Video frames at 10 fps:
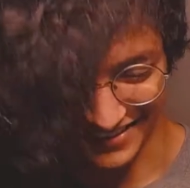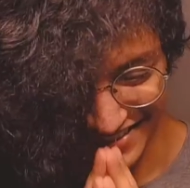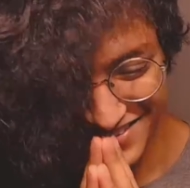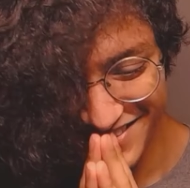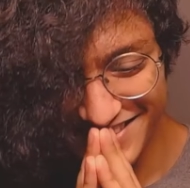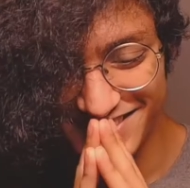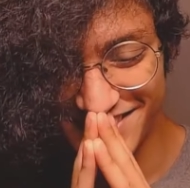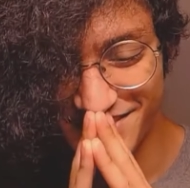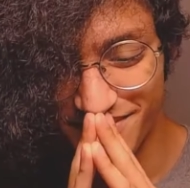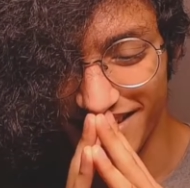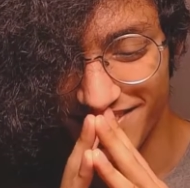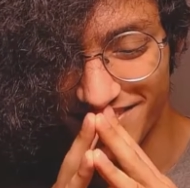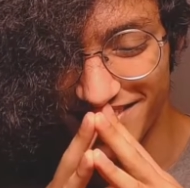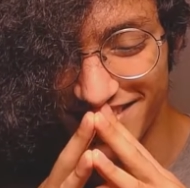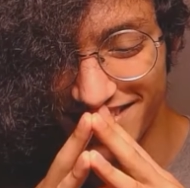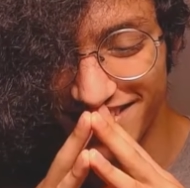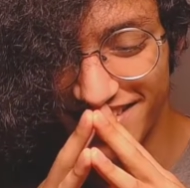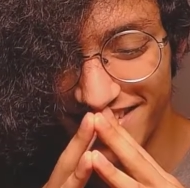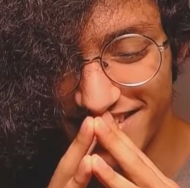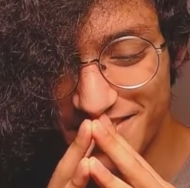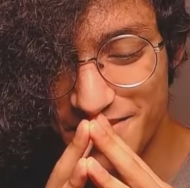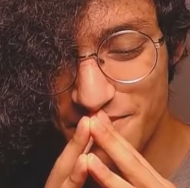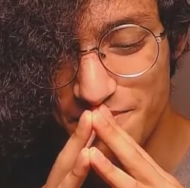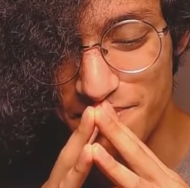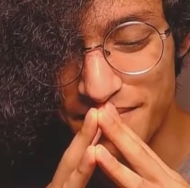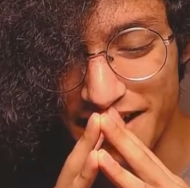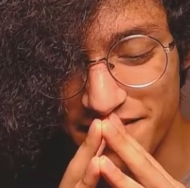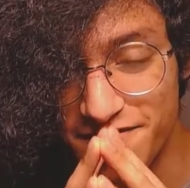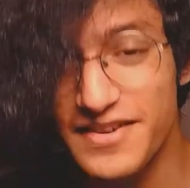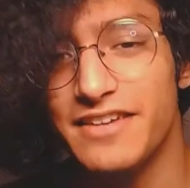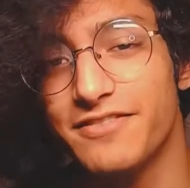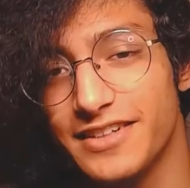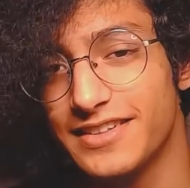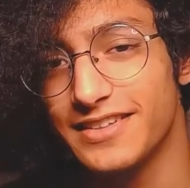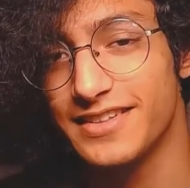Here is probably my favorite